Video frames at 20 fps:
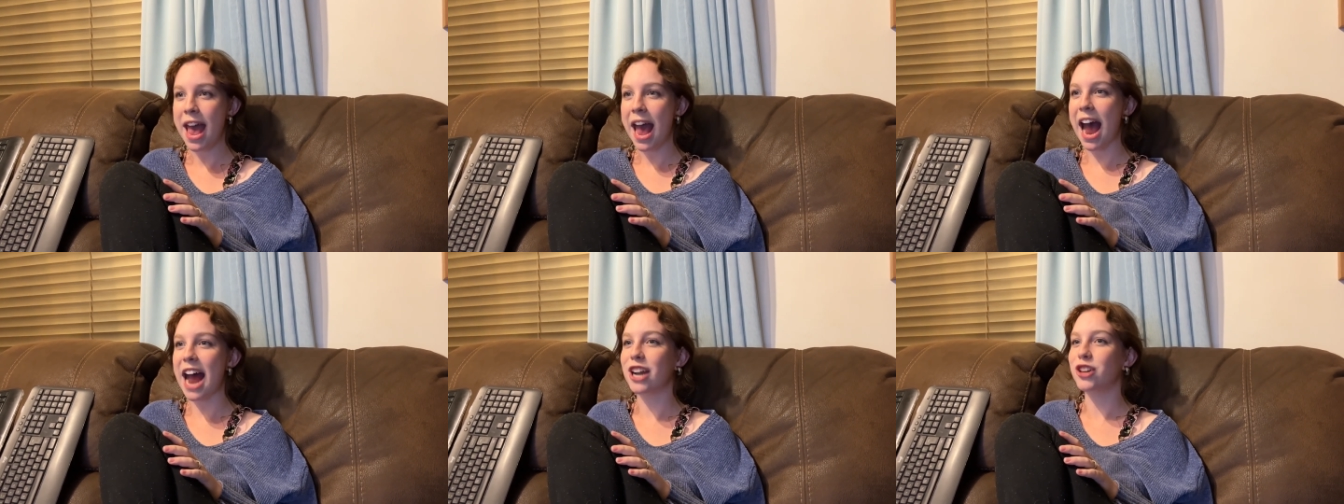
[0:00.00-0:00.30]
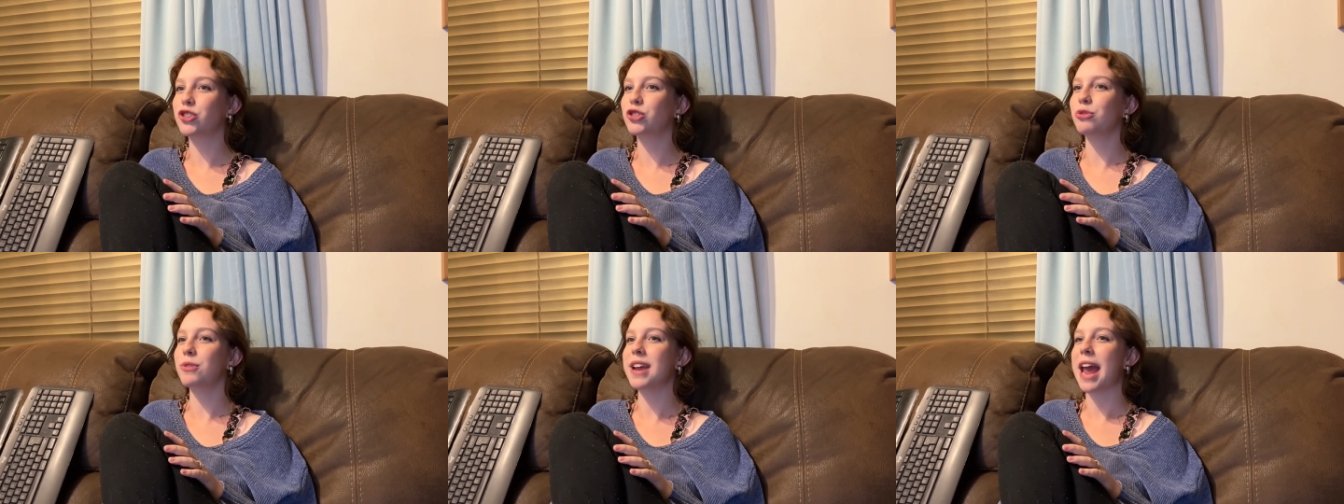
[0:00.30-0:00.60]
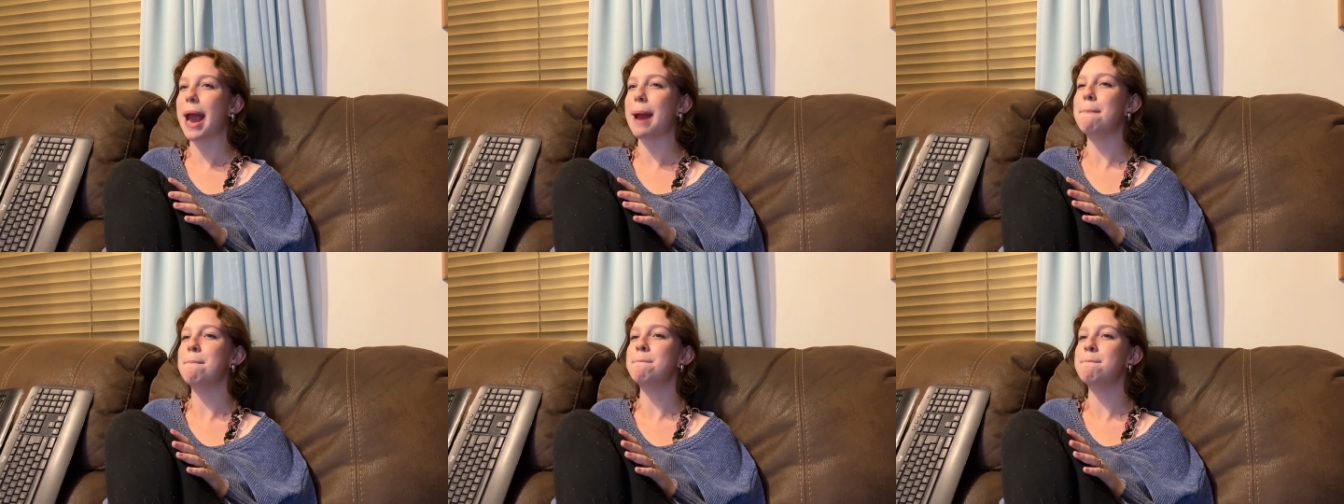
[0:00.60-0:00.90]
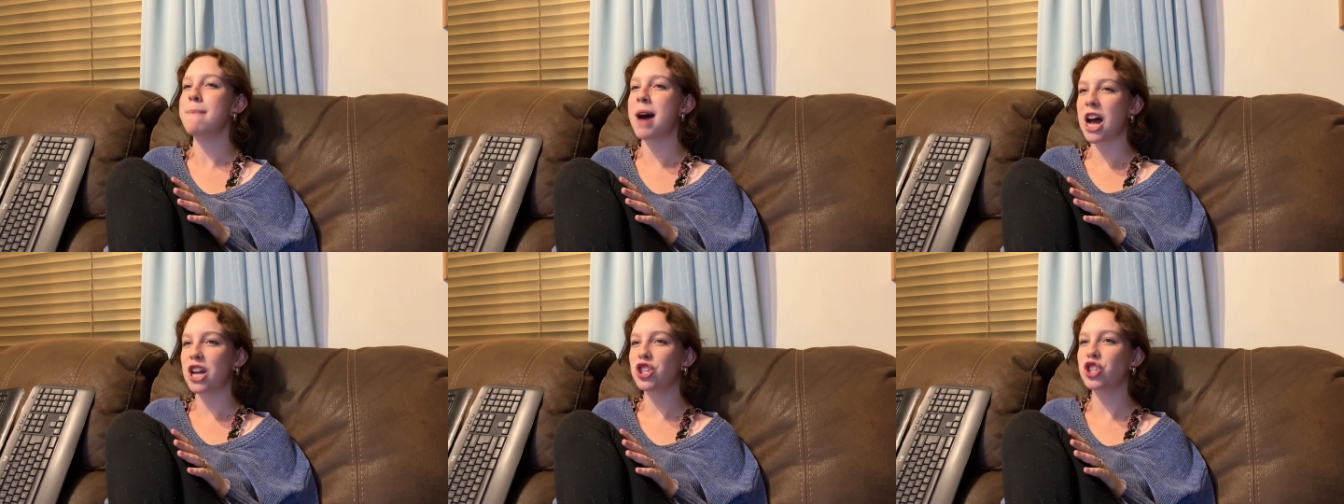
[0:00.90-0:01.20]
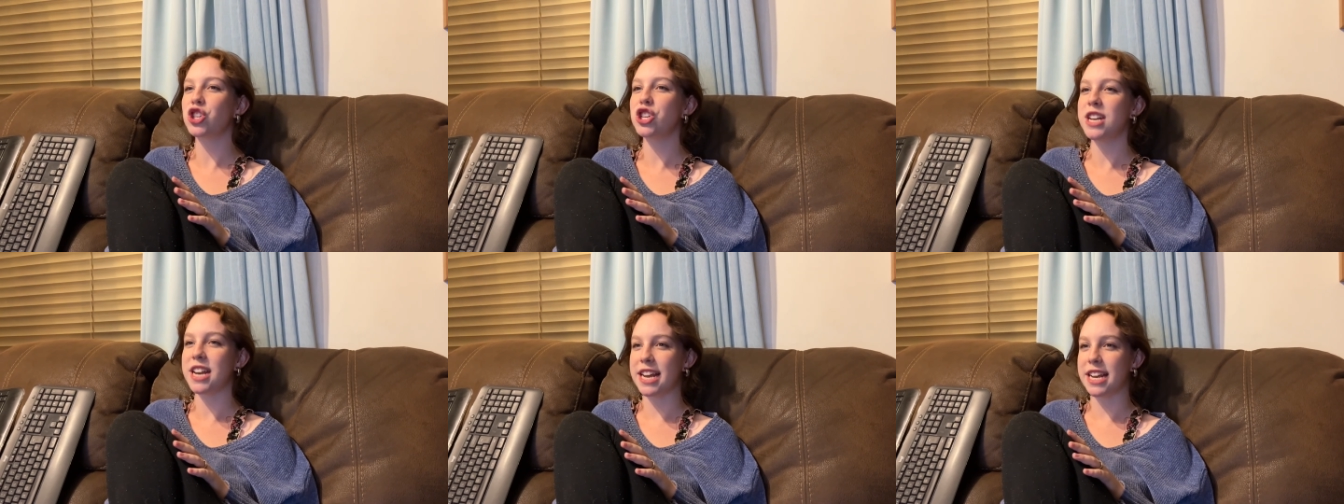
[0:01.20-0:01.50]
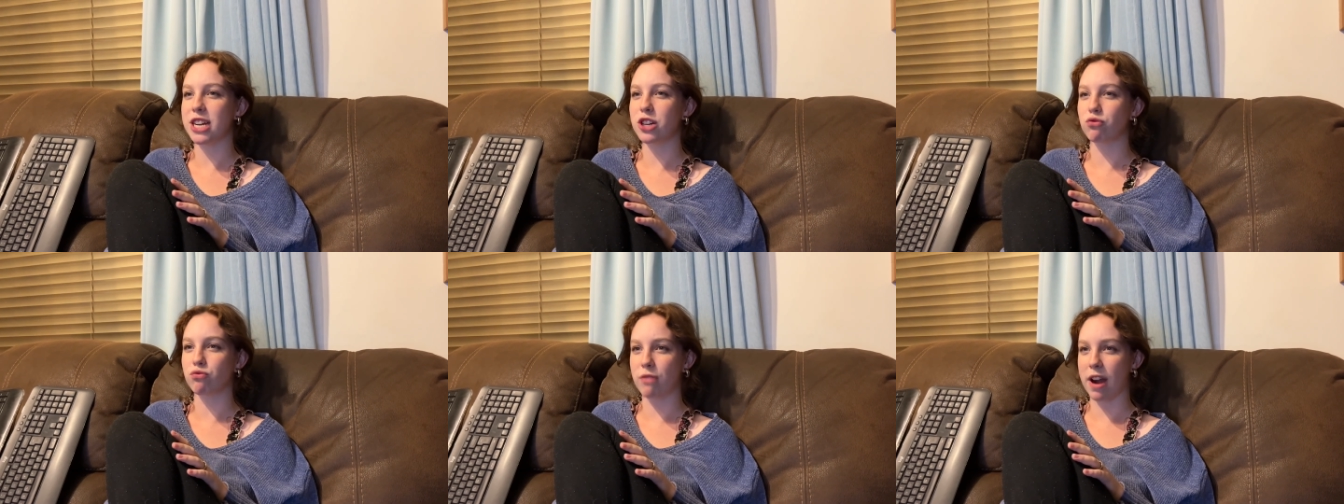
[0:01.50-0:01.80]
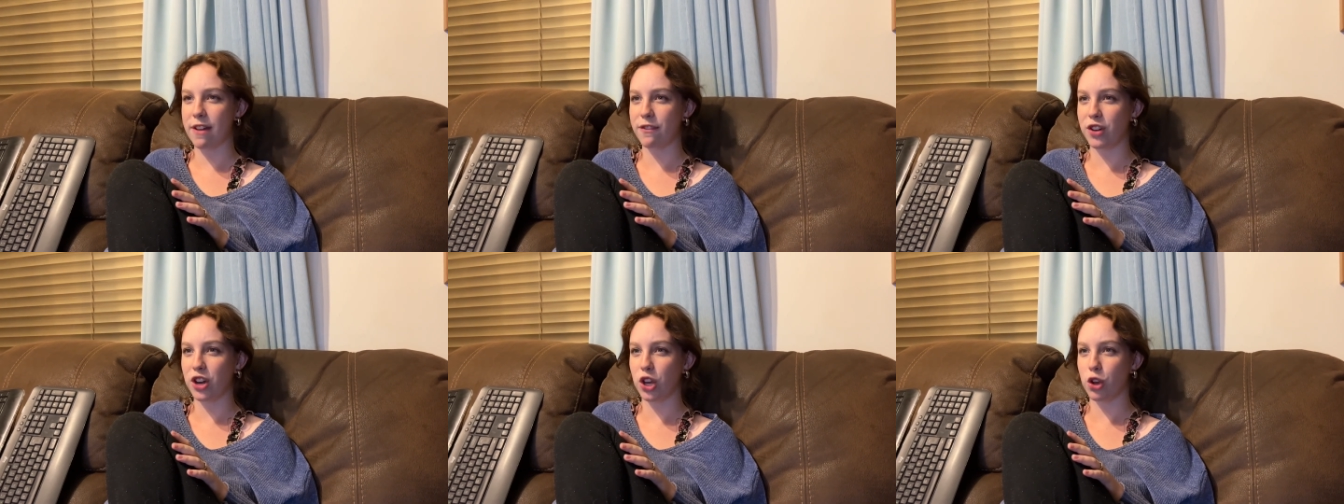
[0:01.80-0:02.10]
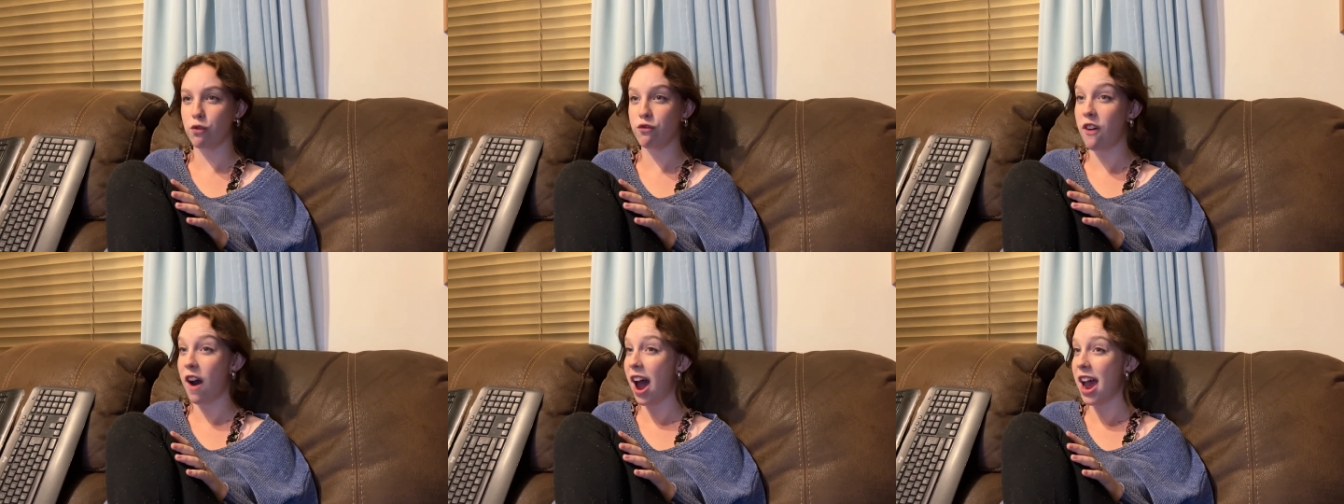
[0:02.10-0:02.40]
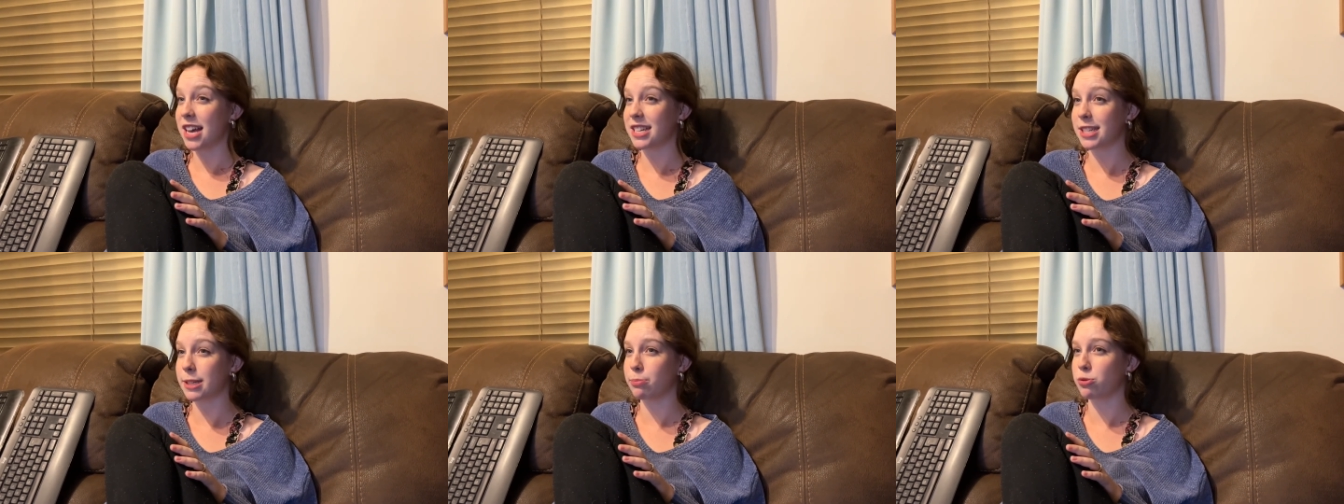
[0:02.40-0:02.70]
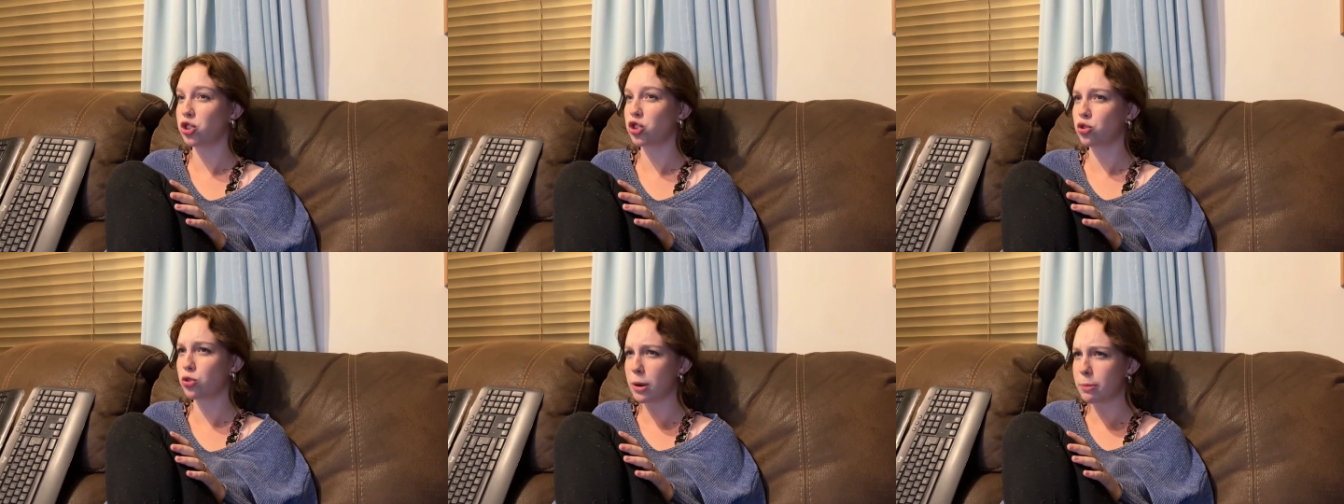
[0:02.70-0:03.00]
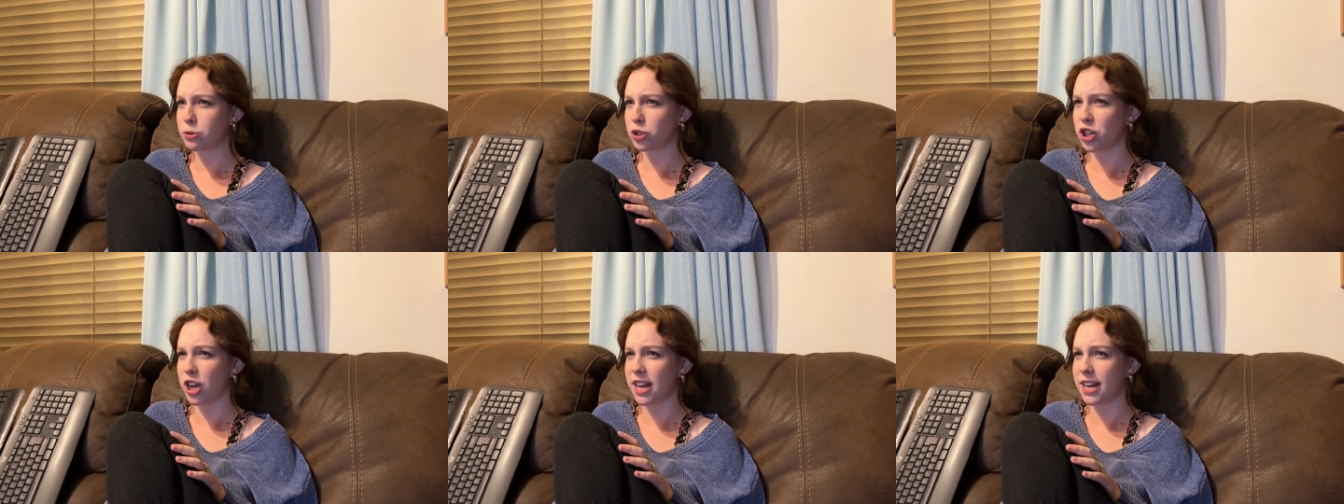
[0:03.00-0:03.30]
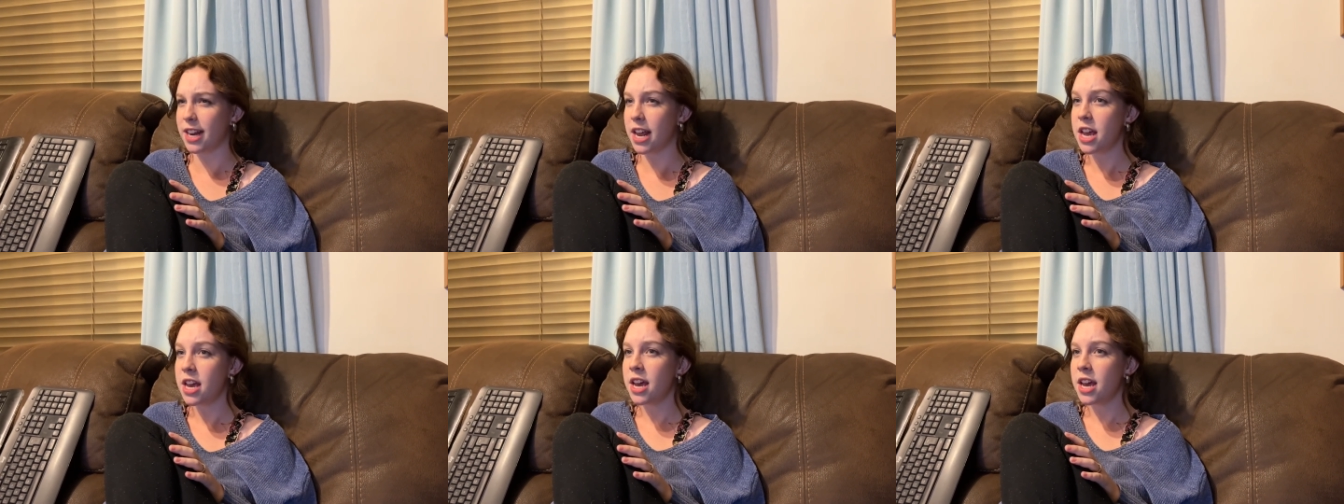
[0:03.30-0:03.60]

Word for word: and create much needed revenue via subscription